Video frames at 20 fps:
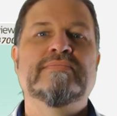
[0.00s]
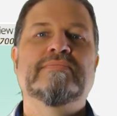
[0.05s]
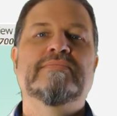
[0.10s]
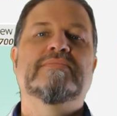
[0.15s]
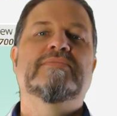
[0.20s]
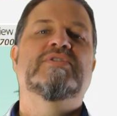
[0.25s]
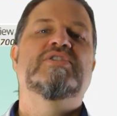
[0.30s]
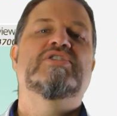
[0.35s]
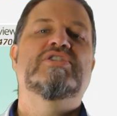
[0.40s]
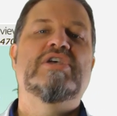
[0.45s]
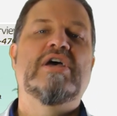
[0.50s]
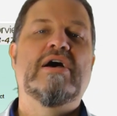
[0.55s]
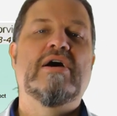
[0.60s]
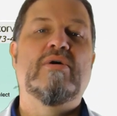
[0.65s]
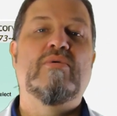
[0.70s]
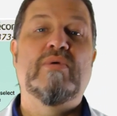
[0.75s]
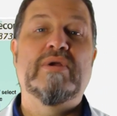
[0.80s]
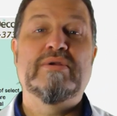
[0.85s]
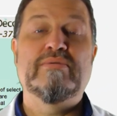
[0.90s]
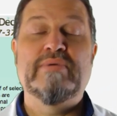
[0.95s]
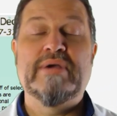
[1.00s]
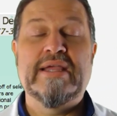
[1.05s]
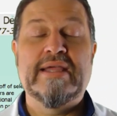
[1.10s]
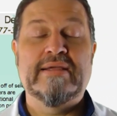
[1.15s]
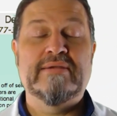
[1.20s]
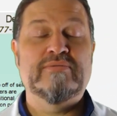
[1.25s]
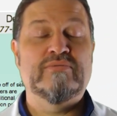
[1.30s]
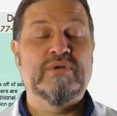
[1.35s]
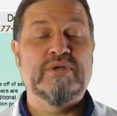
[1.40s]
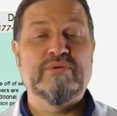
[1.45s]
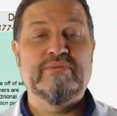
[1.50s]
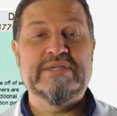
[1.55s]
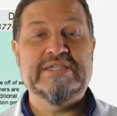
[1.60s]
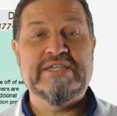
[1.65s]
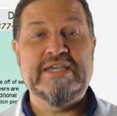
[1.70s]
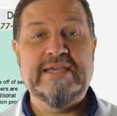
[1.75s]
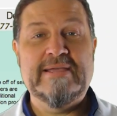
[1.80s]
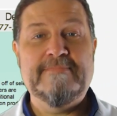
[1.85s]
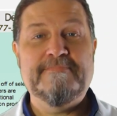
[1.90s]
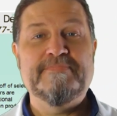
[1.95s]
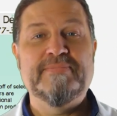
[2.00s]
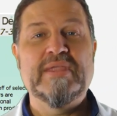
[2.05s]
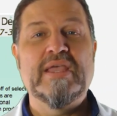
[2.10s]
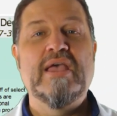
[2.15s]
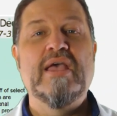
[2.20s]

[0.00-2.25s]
So what did we see?